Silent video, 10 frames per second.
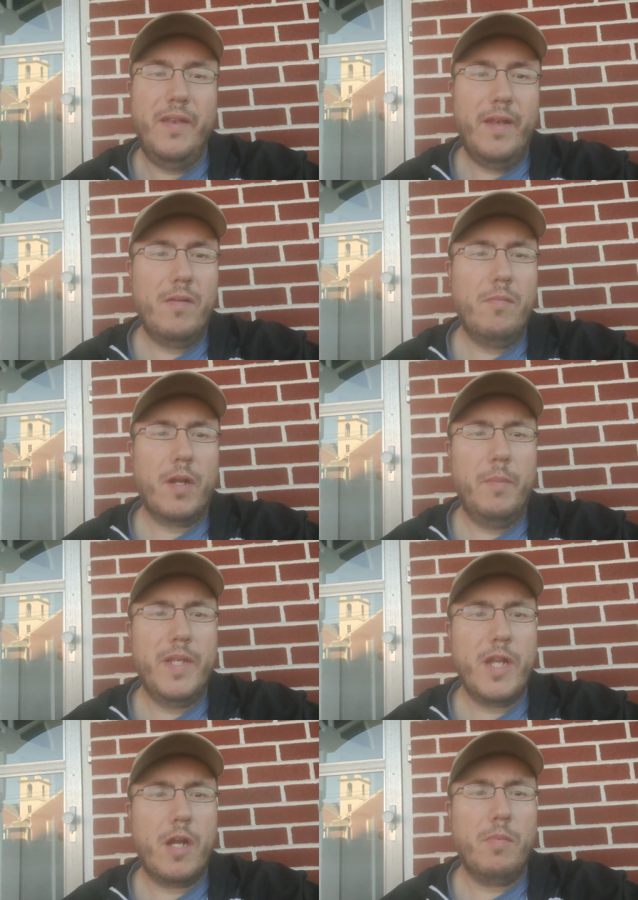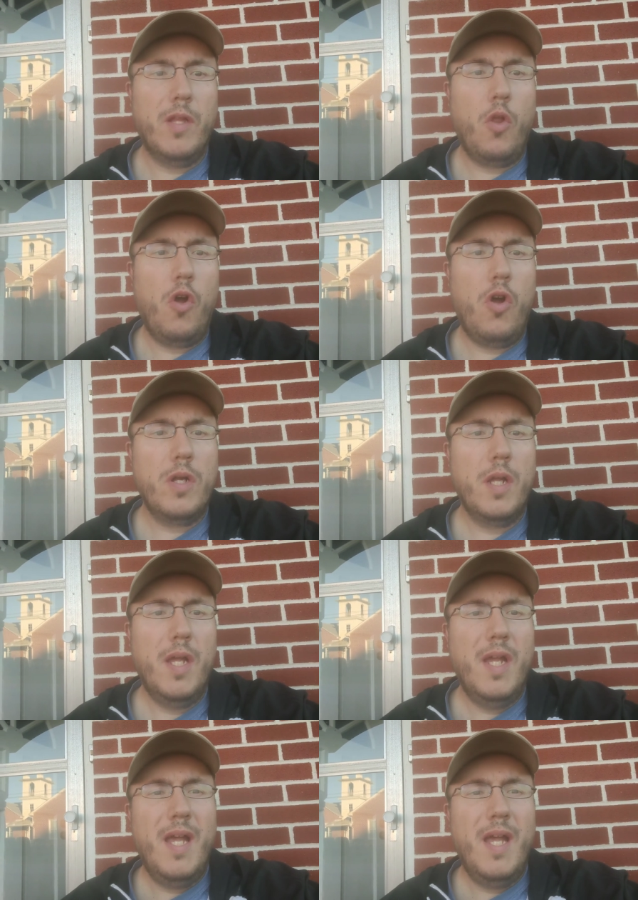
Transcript: None of them are going to be terribly long.